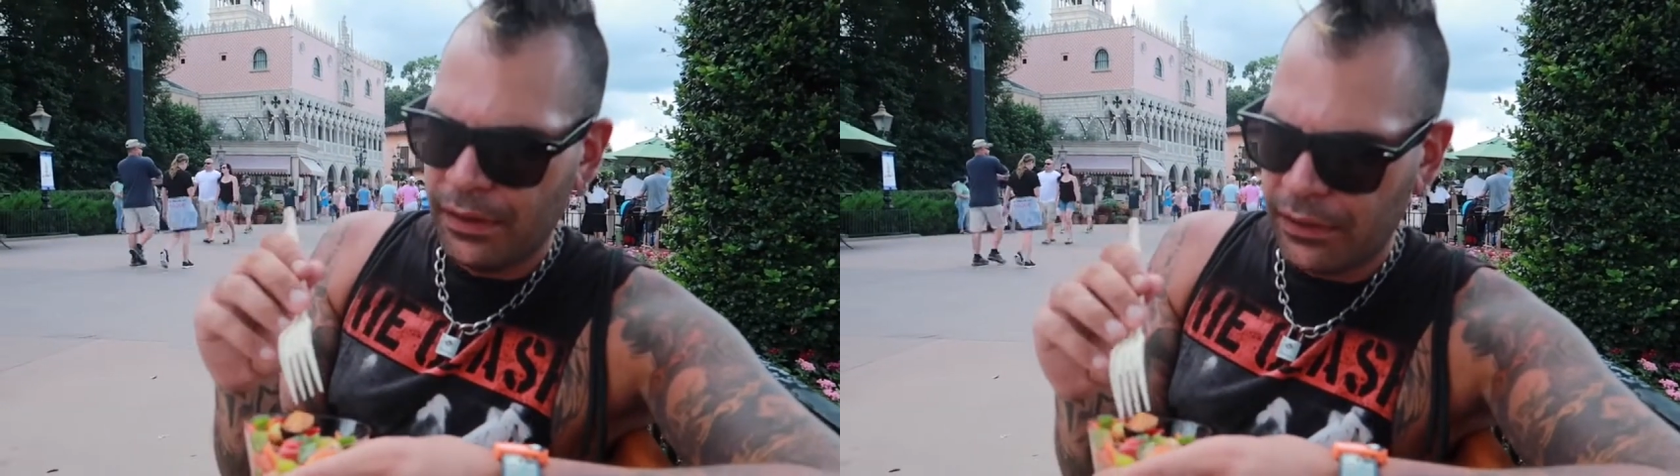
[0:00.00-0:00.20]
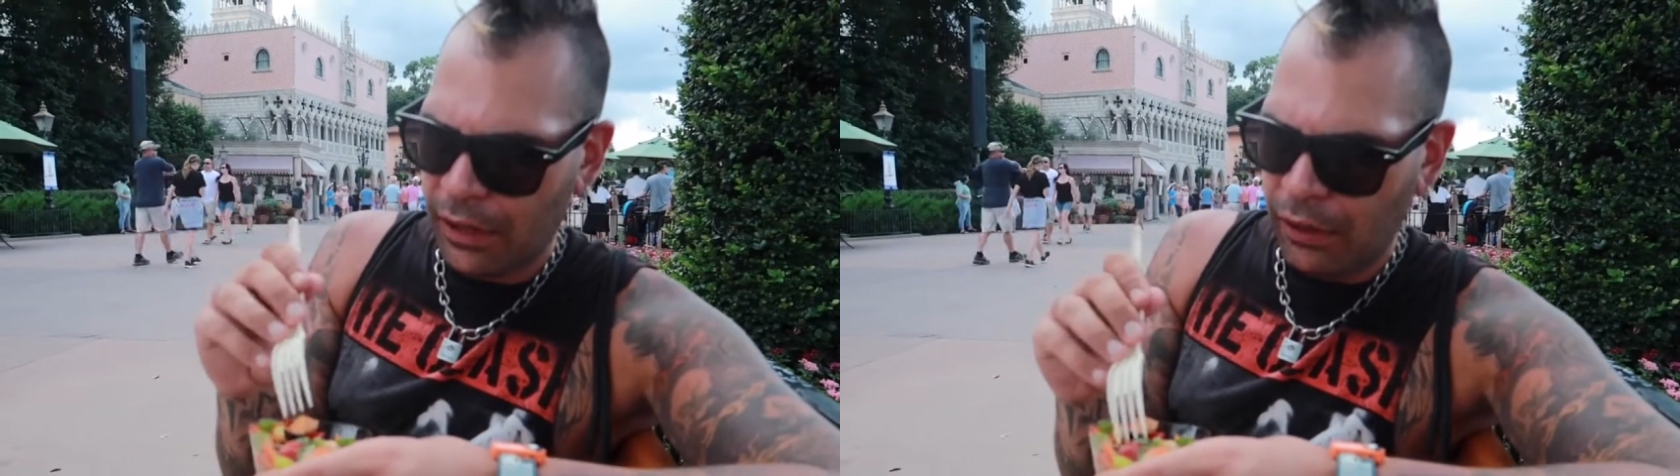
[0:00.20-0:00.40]

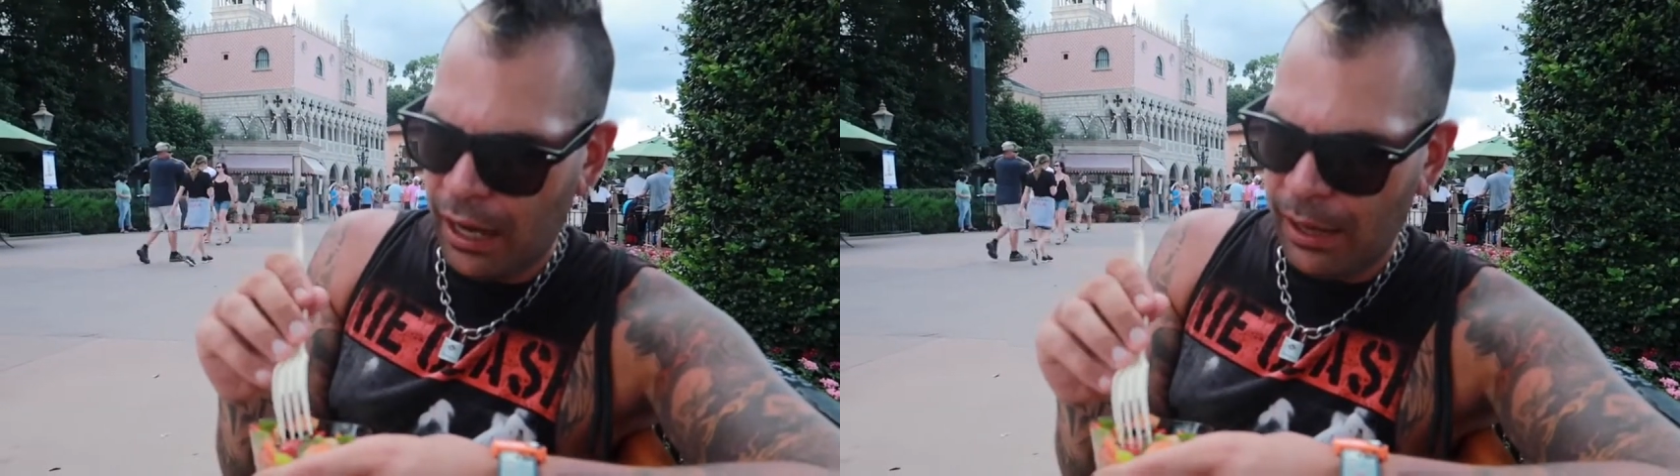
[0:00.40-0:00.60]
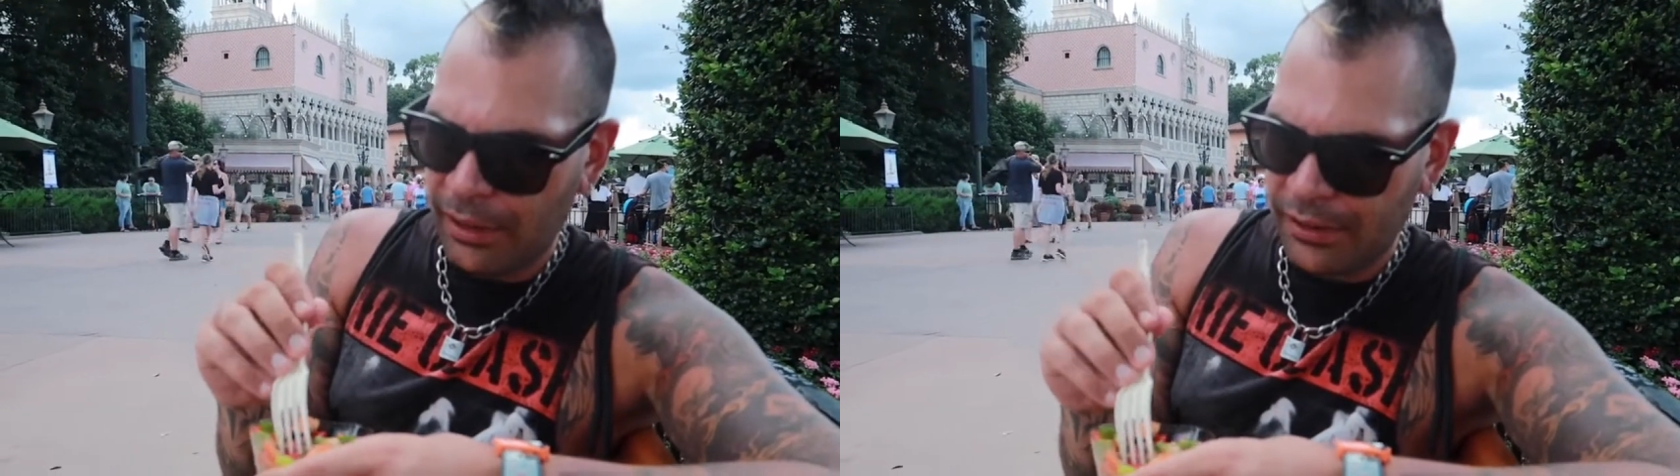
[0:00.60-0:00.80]
So
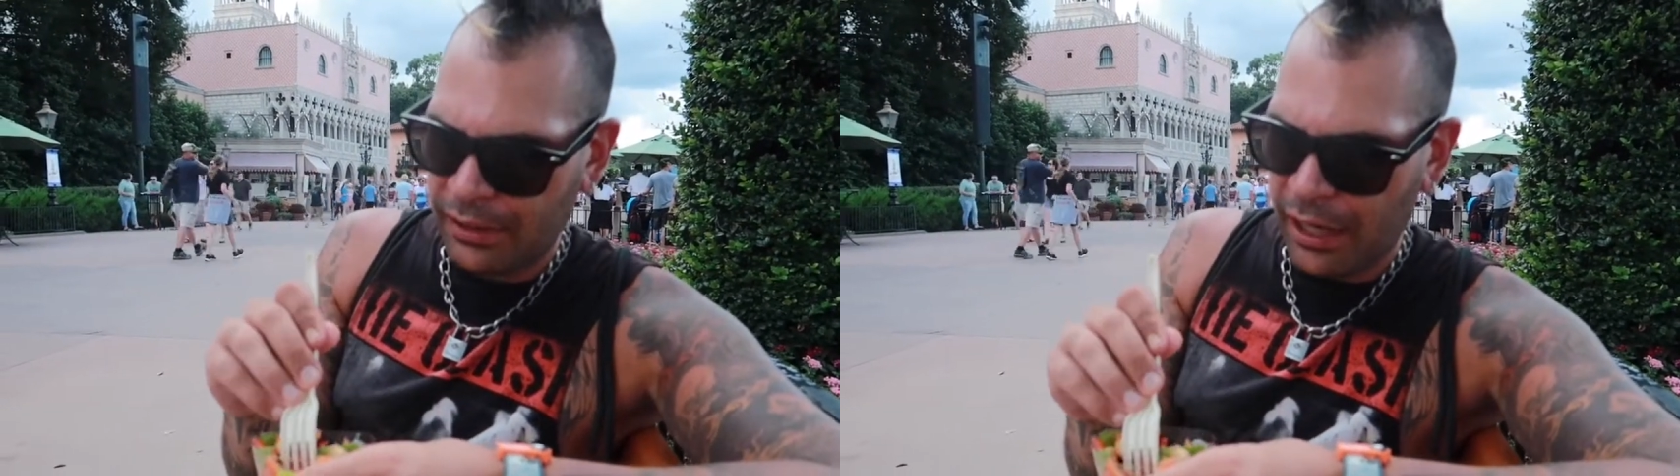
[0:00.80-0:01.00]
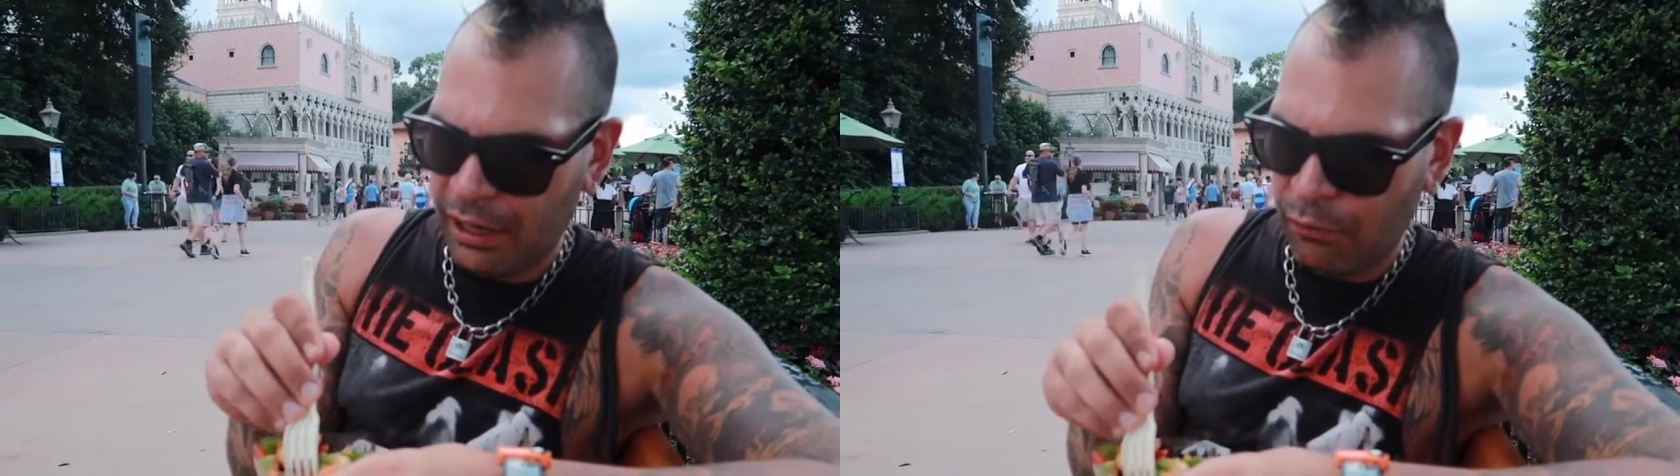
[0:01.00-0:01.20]
I'm
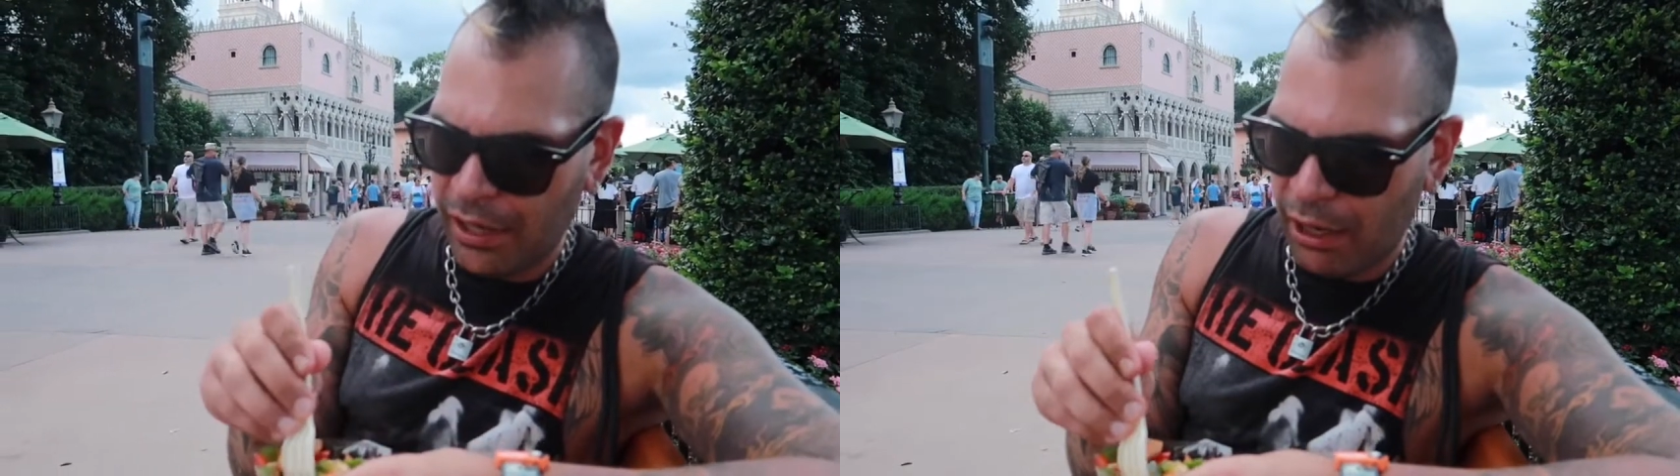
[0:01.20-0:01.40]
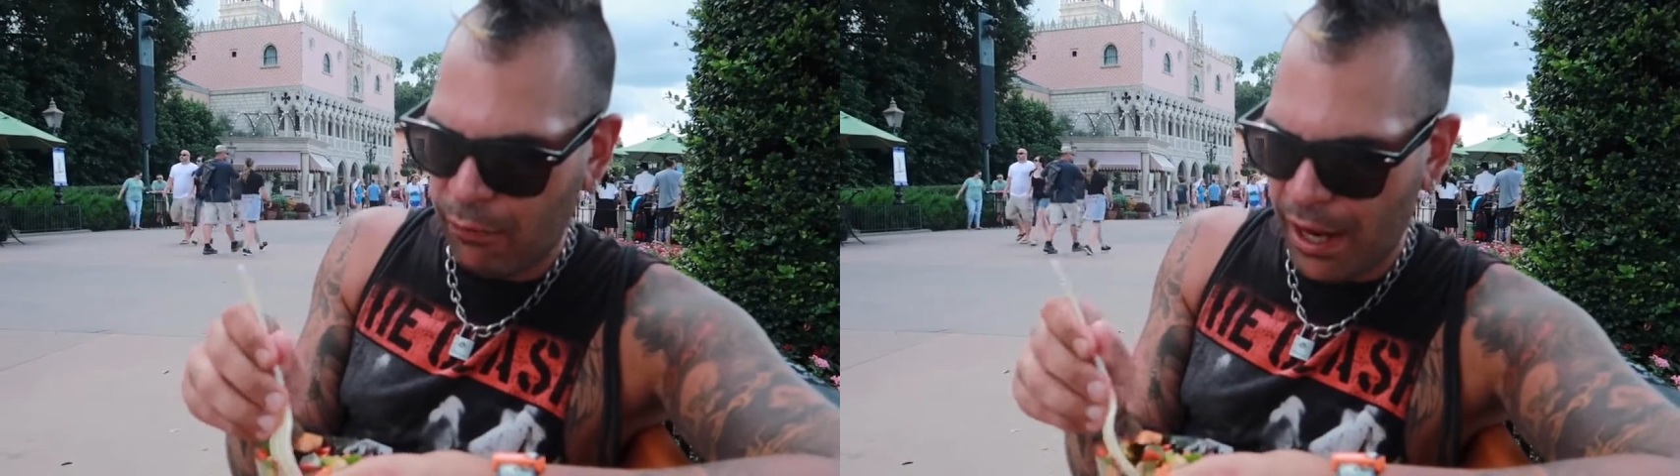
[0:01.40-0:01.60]
excited. We got